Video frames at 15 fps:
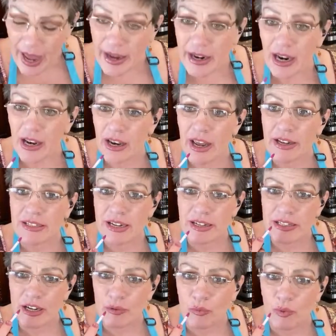And it
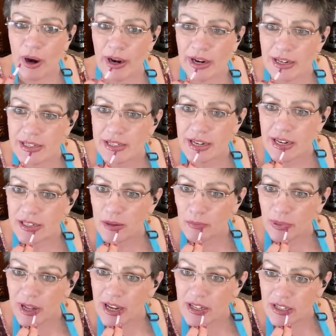doesn't run. It stays in
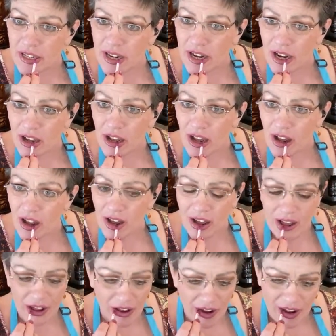place. Look.
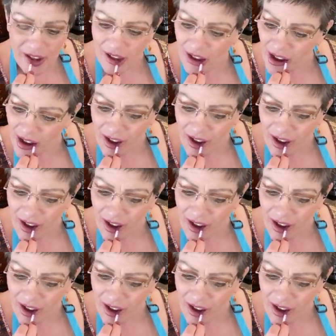Look.